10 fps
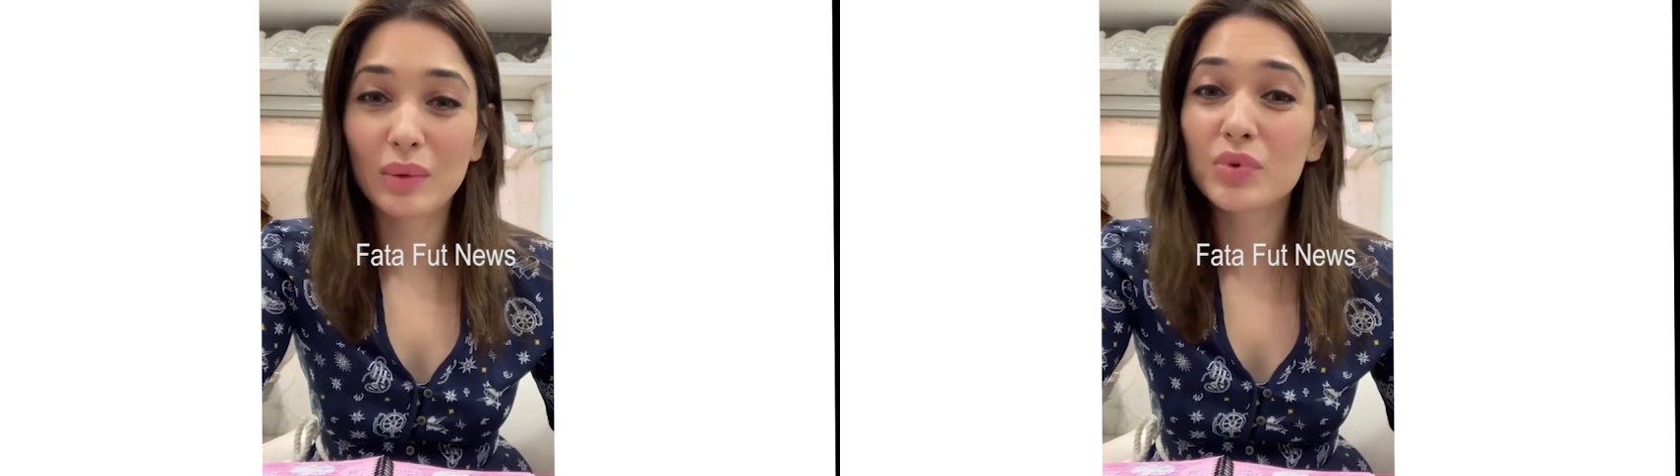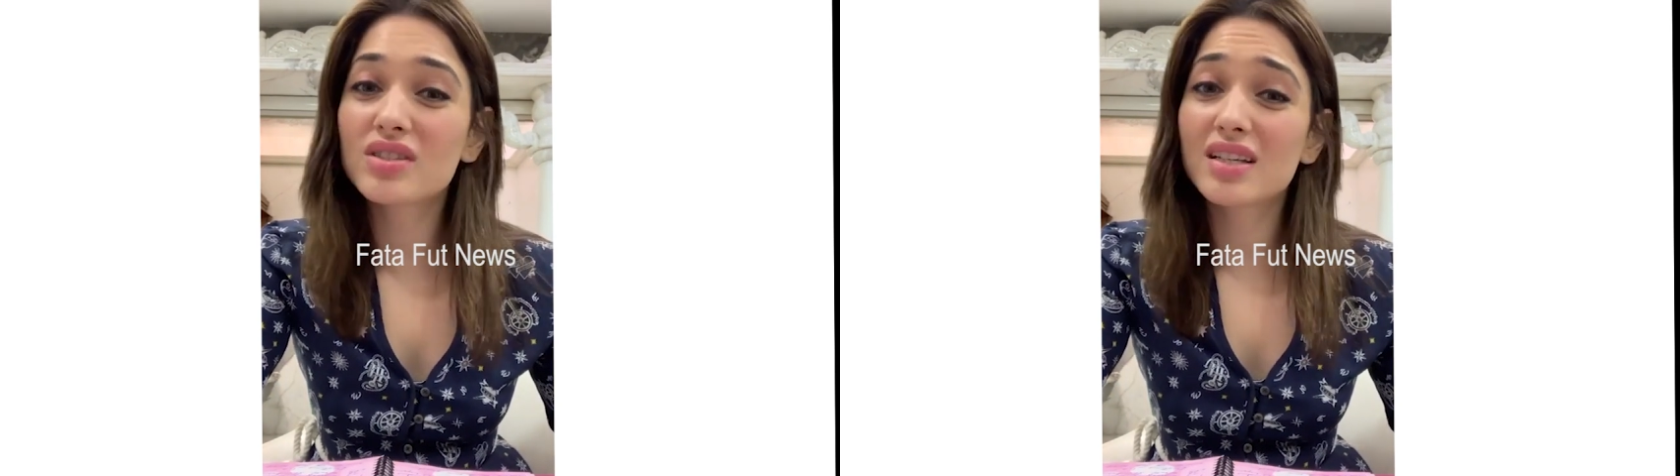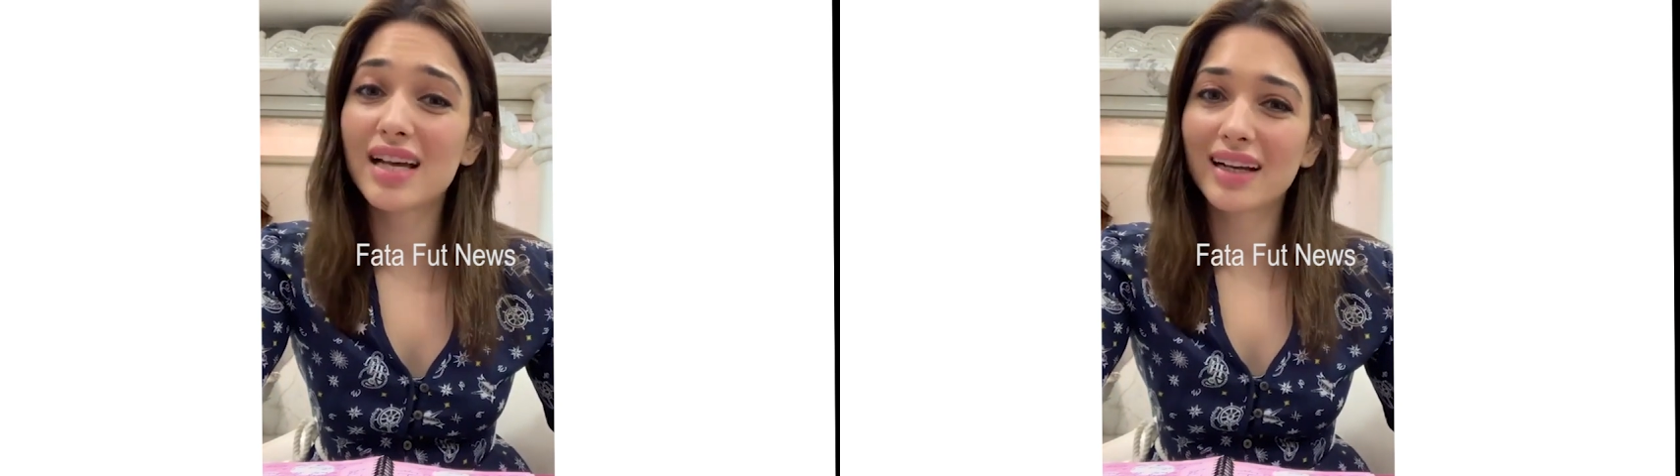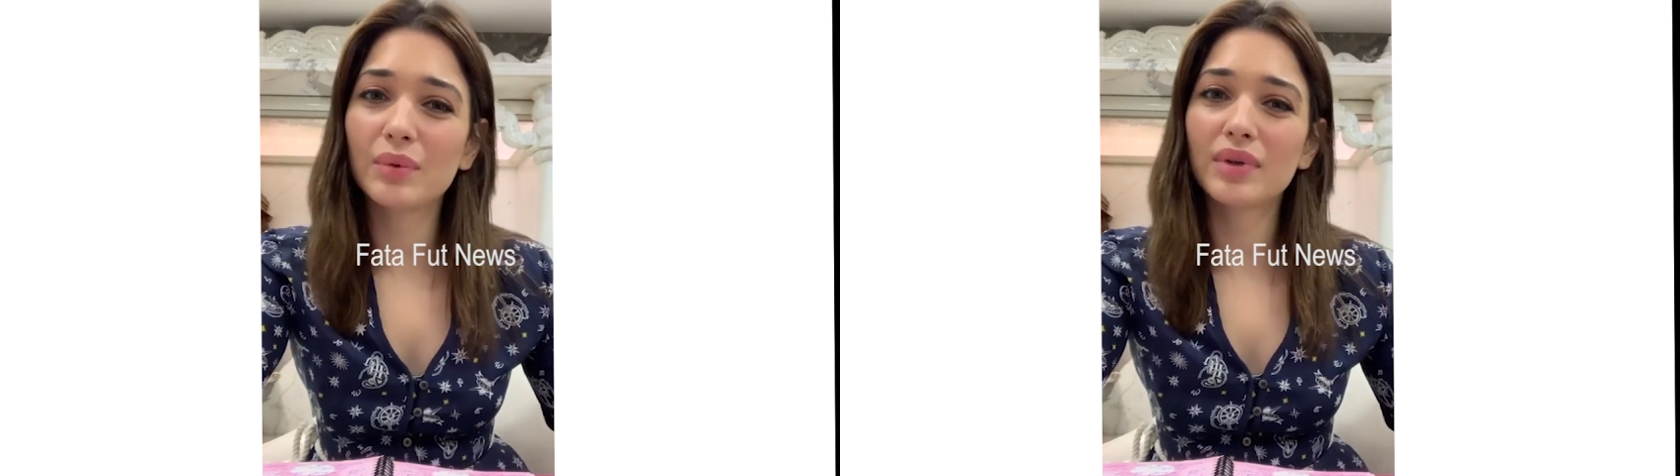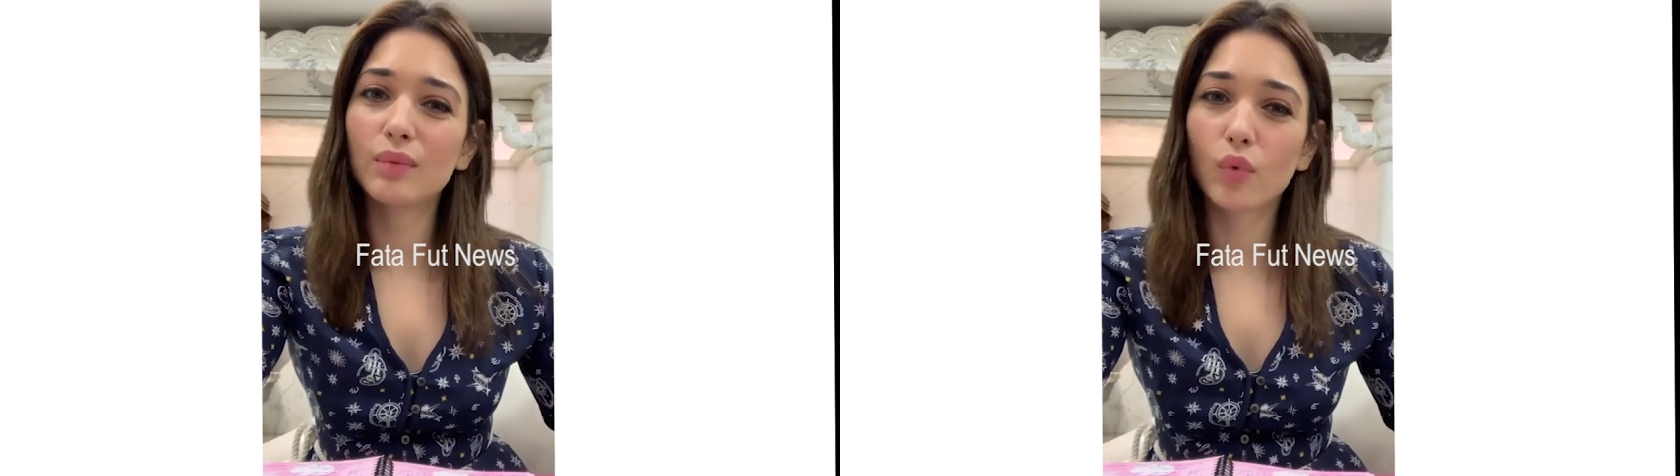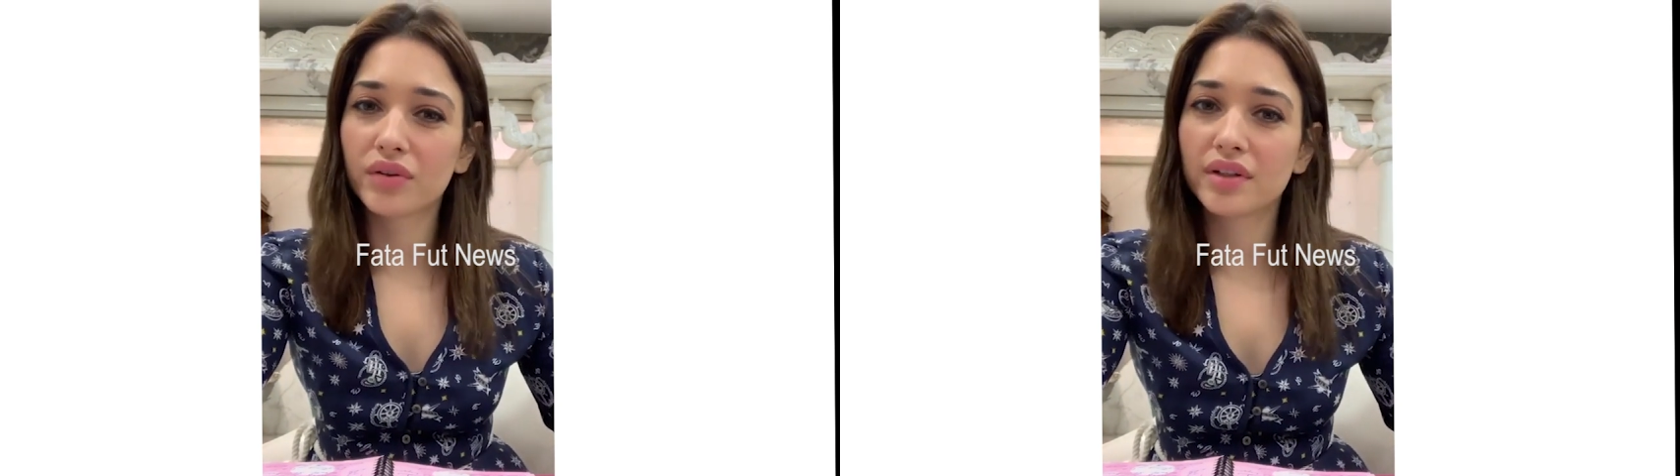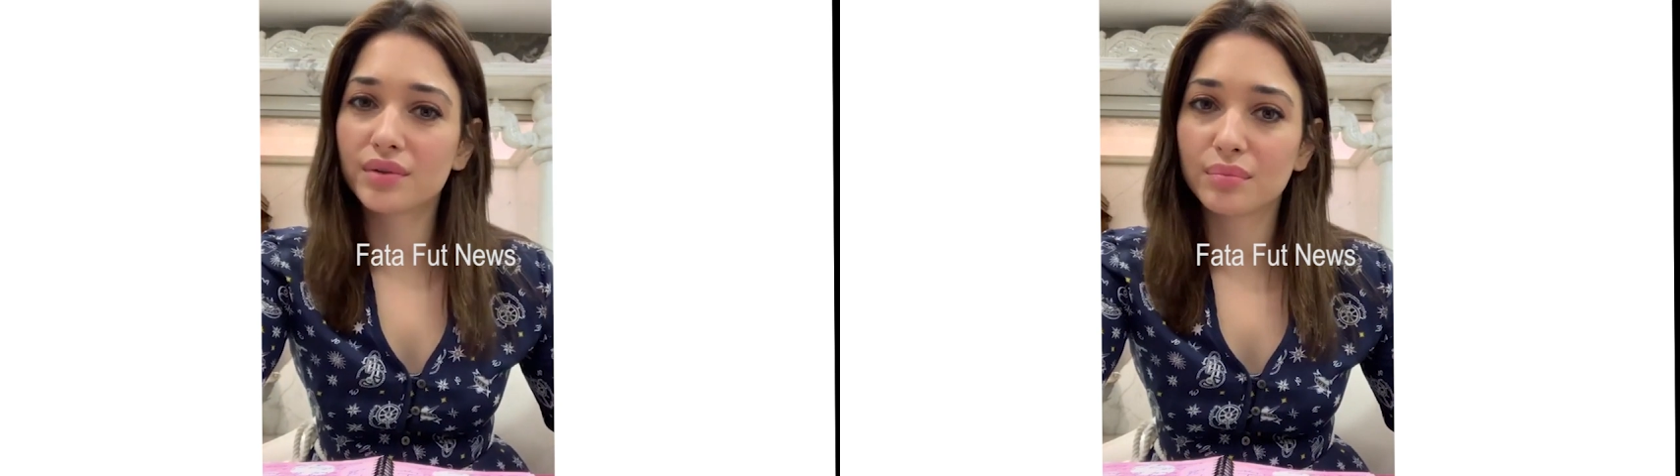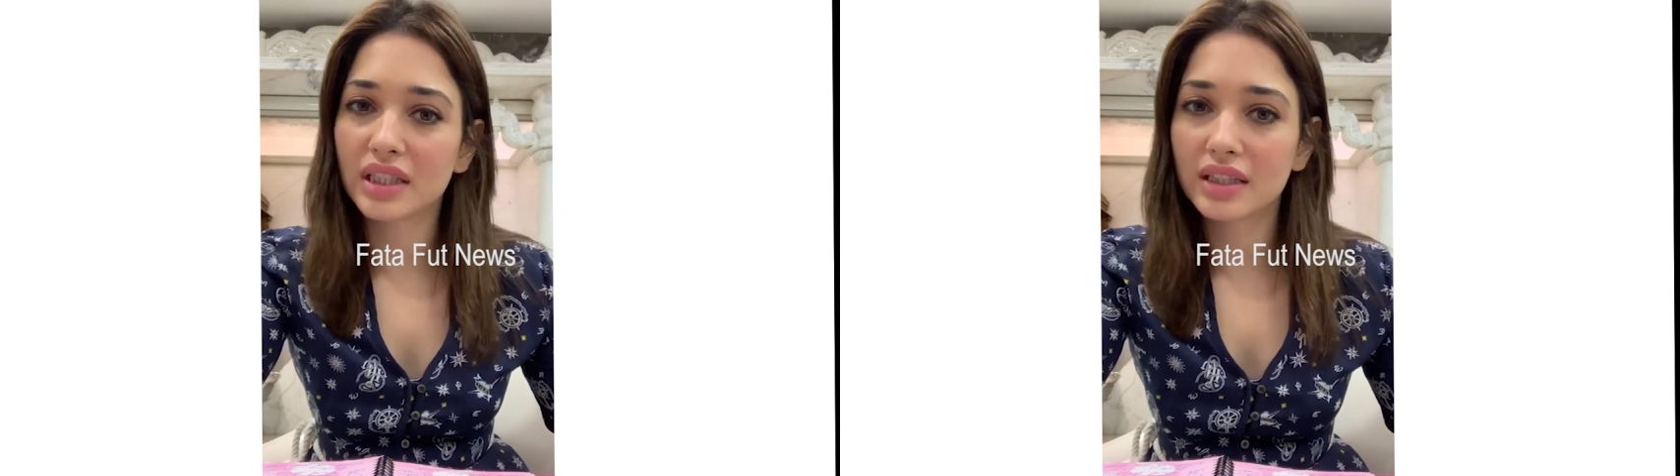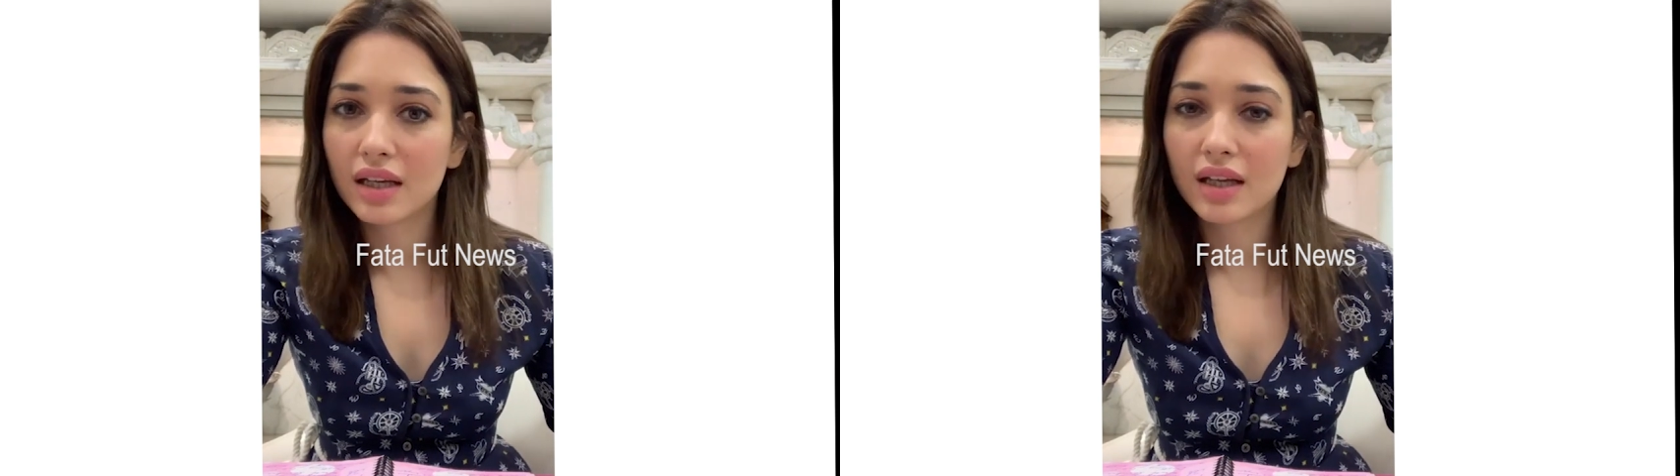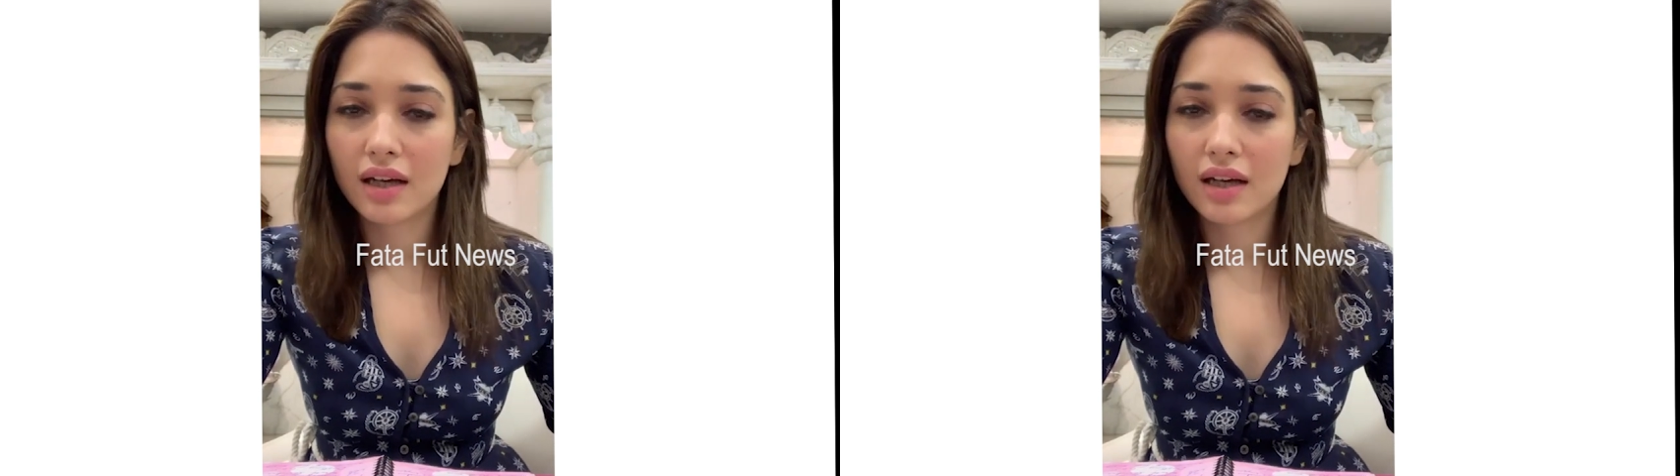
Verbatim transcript: and which is exactly what I wanted to be